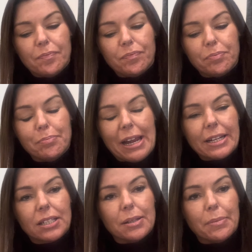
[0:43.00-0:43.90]

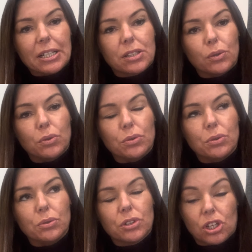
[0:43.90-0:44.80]
makes the
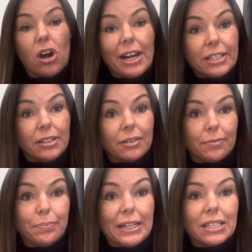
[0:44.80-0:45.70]
muscle tighten,
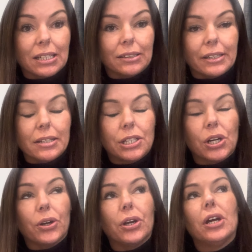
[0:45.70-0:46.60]
basically.
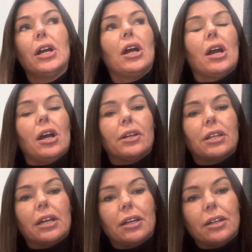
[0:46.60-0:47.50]
So
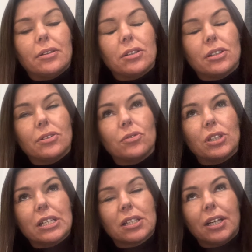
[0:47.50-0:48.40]

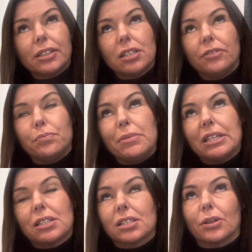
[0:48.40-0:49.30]
there's lots of
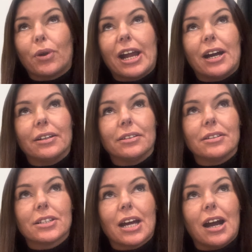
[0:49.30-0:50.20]
myths
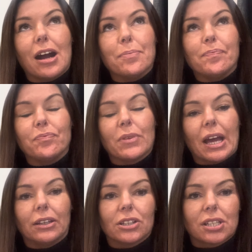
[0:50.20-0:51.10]
around
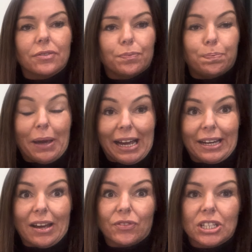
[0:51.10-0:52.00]
and lots of
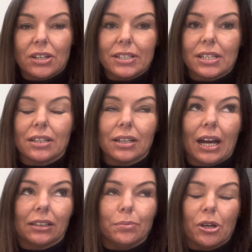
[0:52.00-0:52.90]
bad advertising
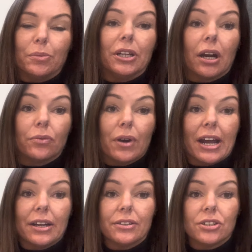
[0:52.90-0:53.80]
at the moment
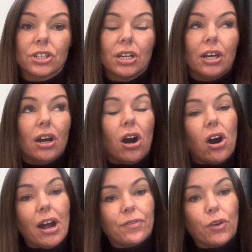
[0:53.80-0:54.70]
around
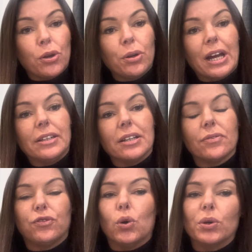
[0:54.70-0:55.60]
HIFU and
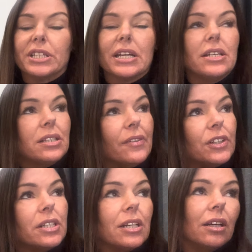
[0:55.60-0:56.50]
4D,
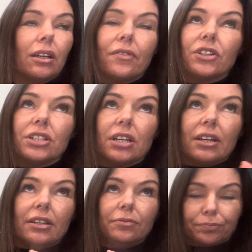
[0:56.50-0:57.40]
7D,
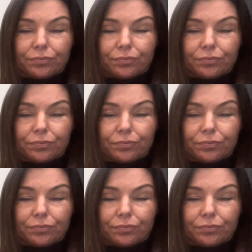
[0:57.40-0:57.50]
11D.